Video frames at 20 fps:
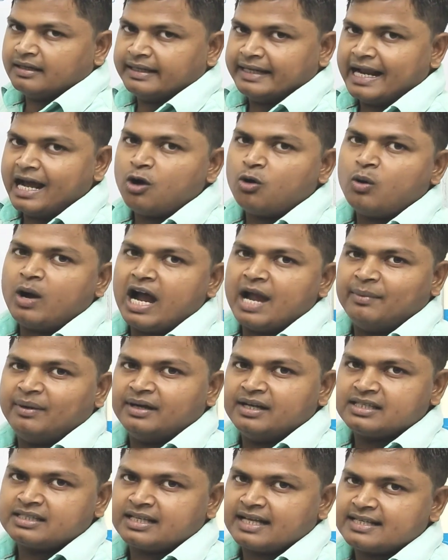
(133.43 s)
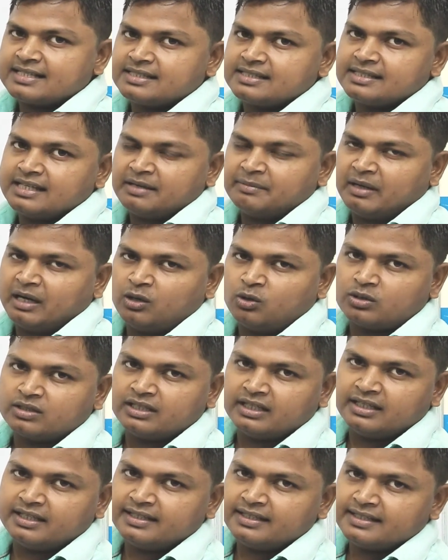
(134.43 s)
Now I will discuss
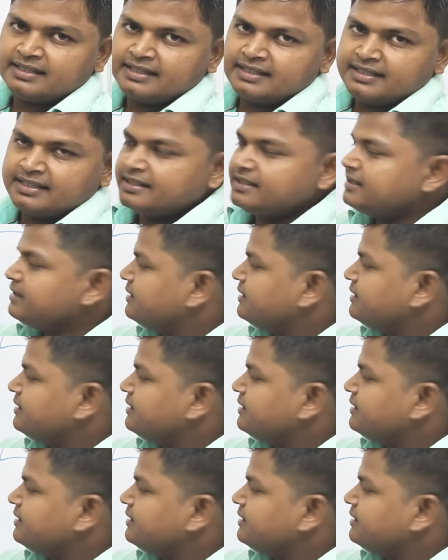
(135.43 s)
about the